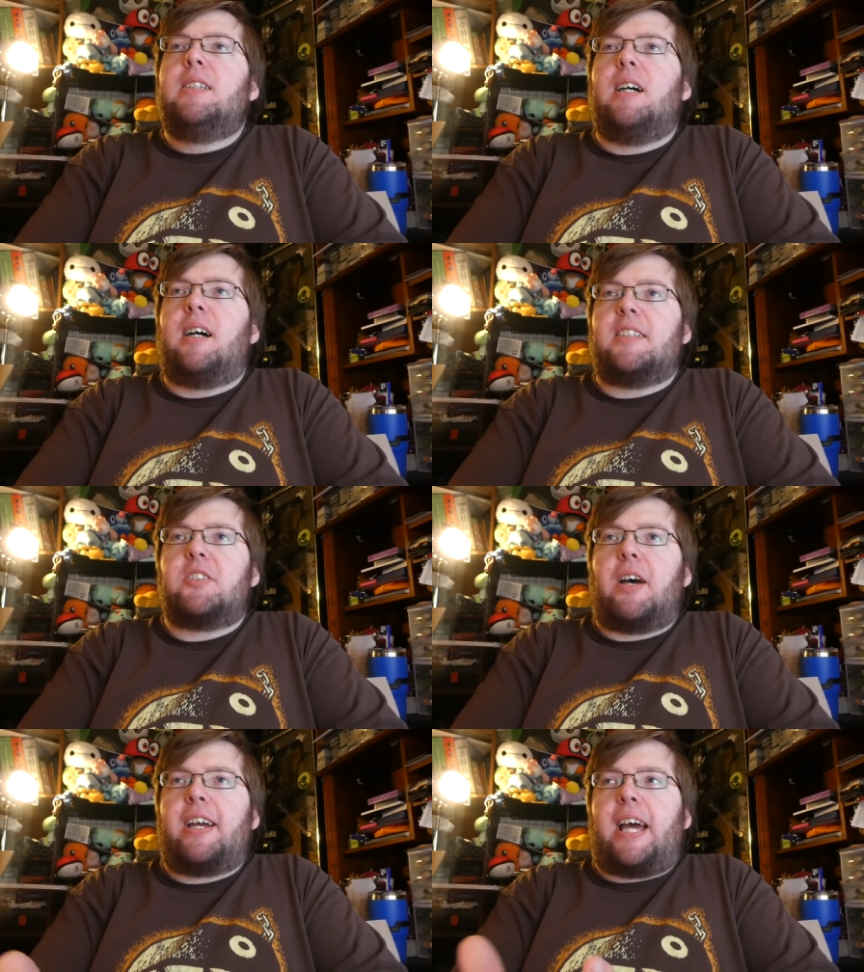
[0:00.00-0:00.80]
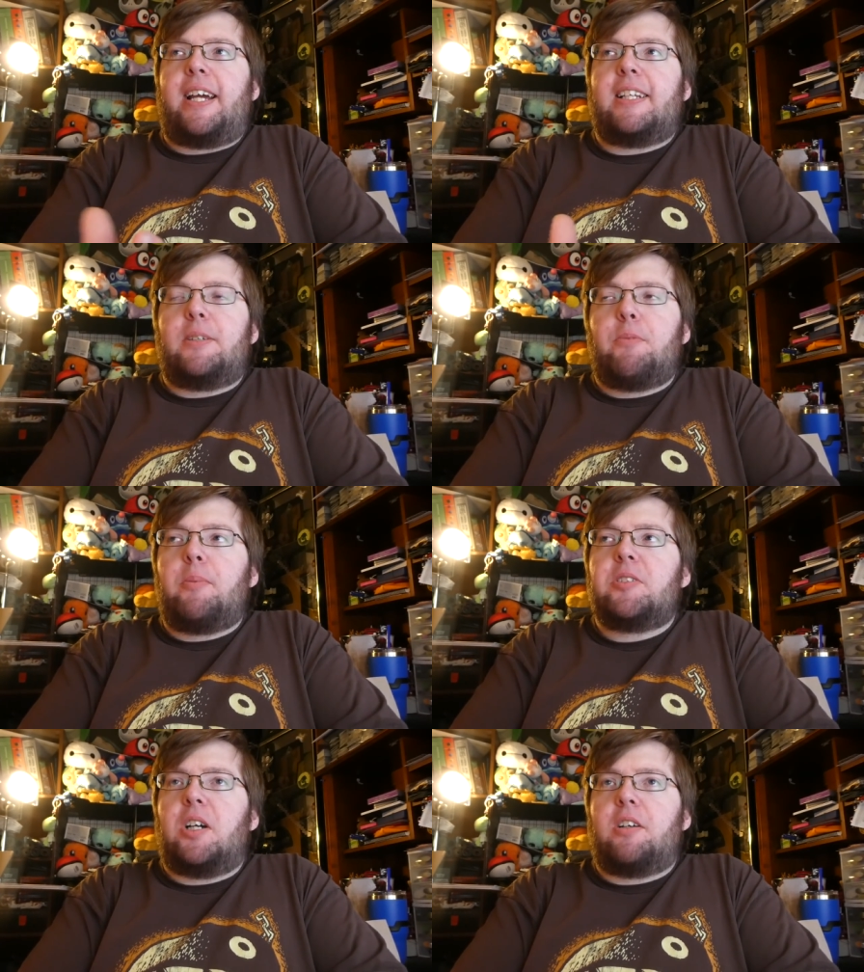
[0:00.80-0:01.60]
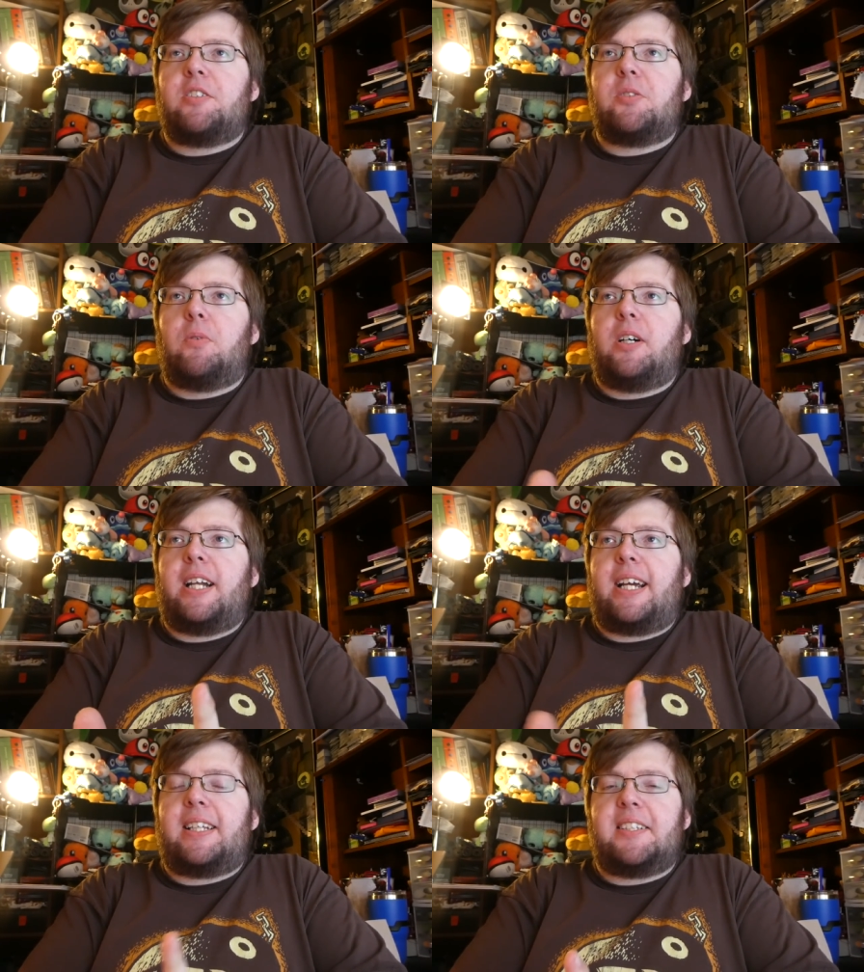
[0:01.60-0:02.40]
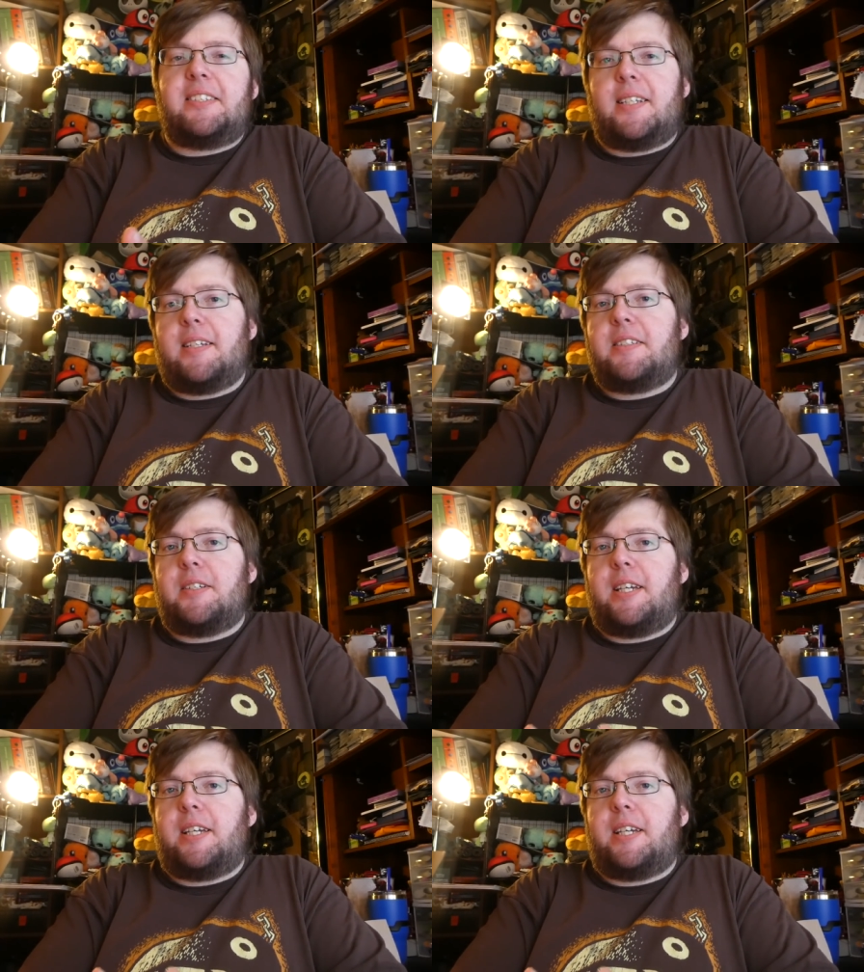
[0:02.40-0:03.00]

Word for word: Uh, so I, I got the Momotaros one, I got the Santa